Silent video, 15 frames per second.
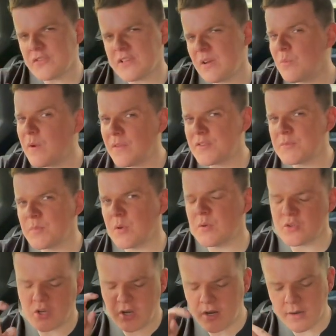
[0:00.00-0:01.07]
and Wetherspoons,
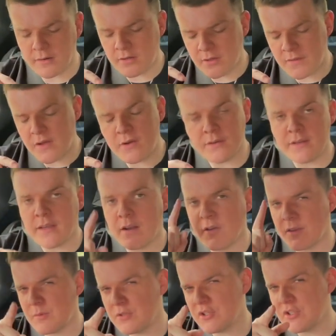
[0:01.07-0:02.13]
I don't like that idea. I
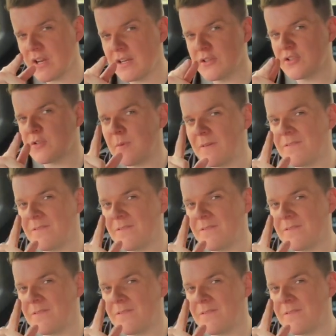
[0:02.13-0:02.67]
think we should change to somewhere